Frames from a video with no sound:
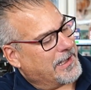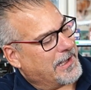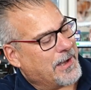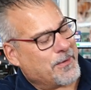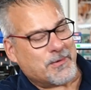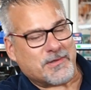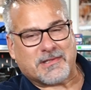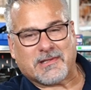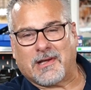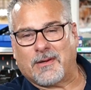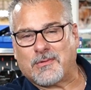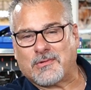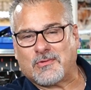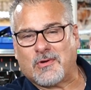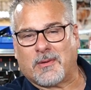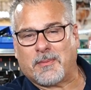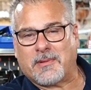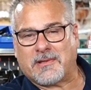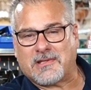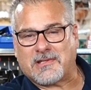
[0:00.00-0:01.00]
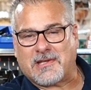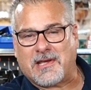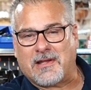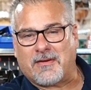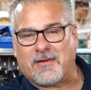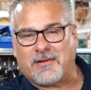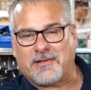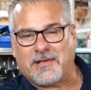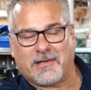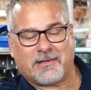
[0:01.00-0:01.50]
I was I was talking about the
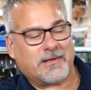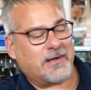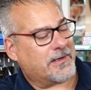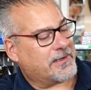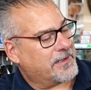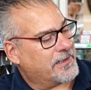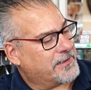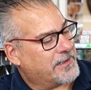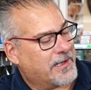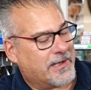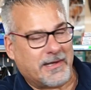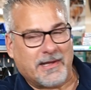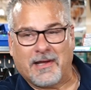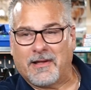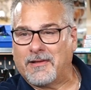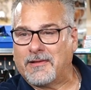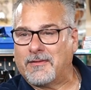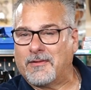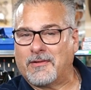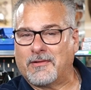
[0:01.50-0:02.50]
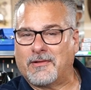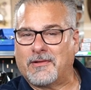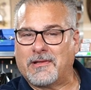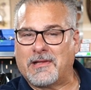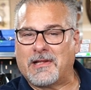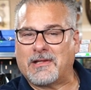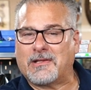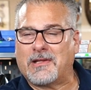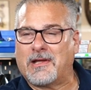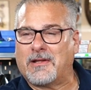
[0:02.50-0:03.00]
scanner on TikTok the other day. That the,
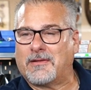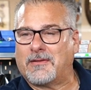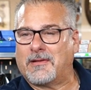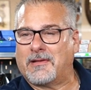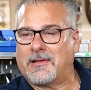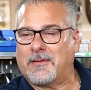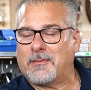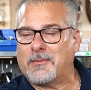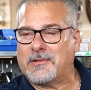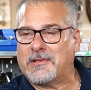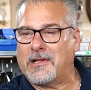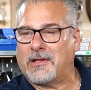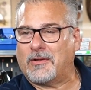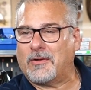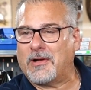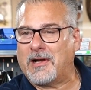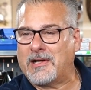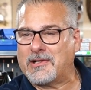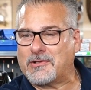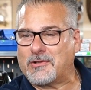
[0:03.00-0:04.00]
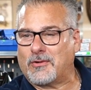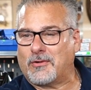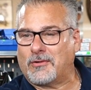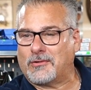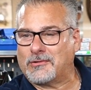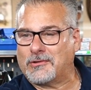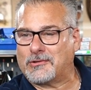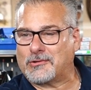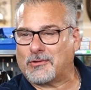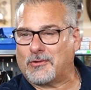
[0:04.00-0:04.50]
that that the Modelo guy
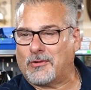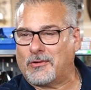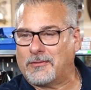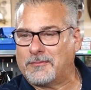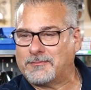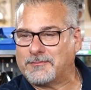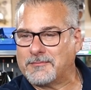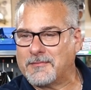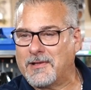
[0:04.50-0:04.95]
troll the troll.